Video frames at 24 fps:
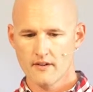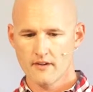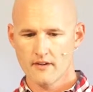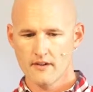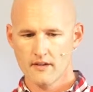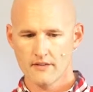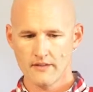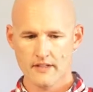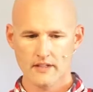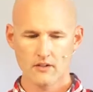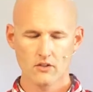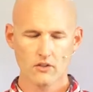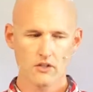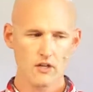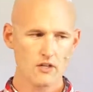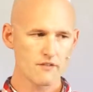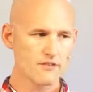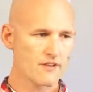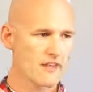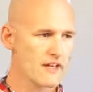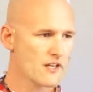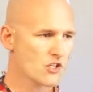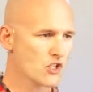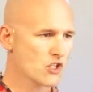and they look
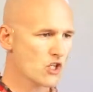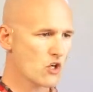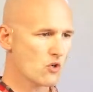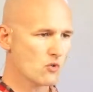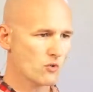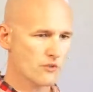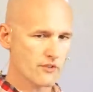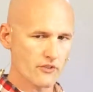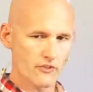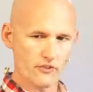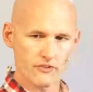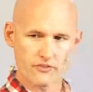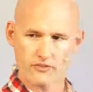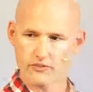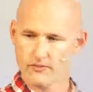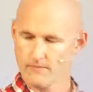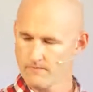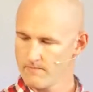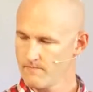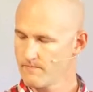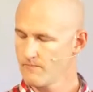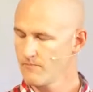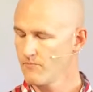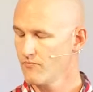over their shoulders
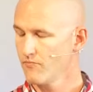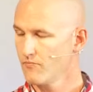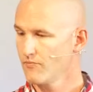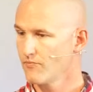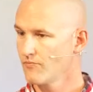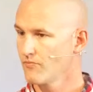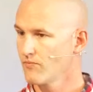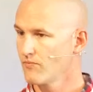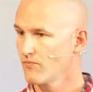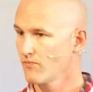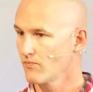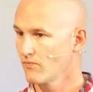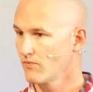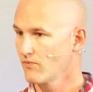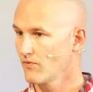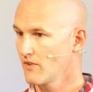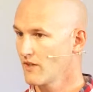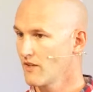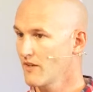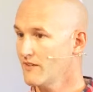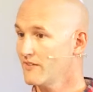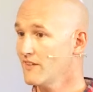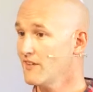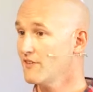
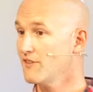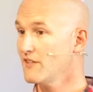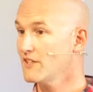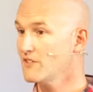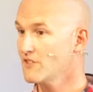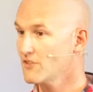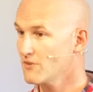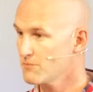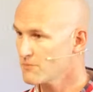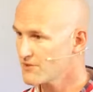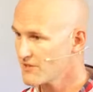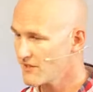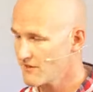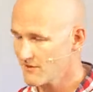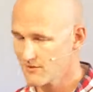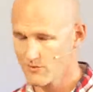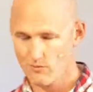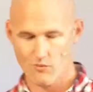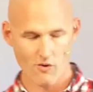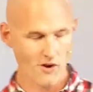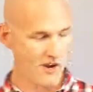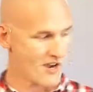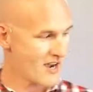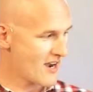and they think to
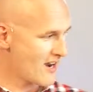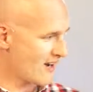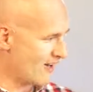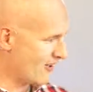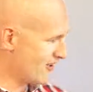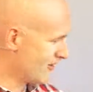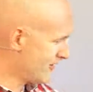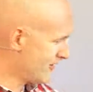themselves, wow,